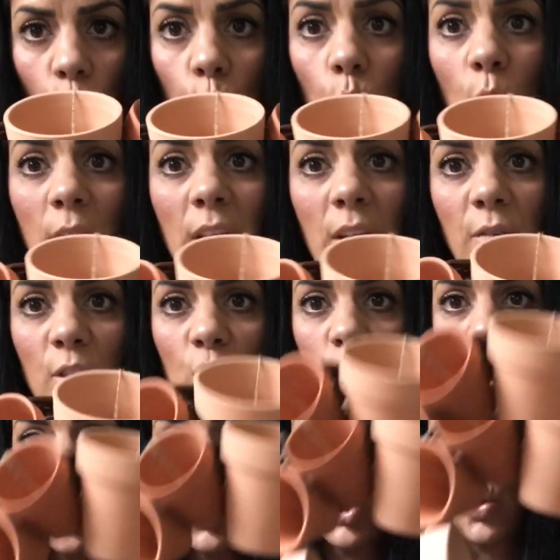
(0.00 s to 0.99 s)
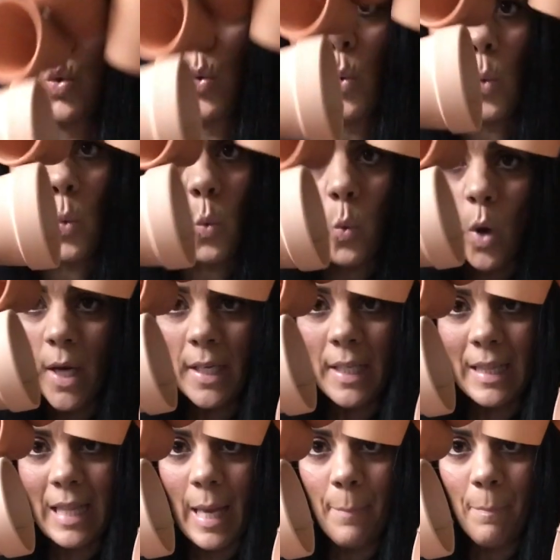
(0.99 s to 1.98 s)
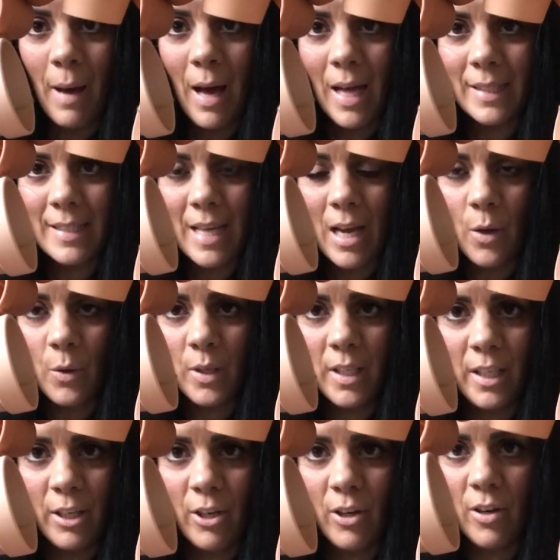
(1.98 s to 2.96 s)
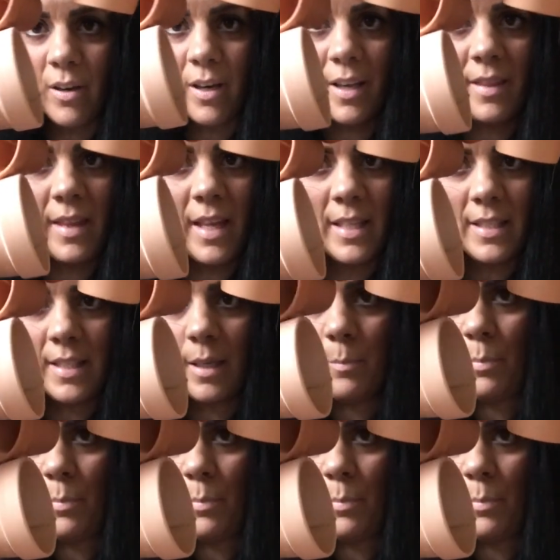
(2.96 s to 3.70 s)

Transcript: you can even just do one clay pot down here and that's it,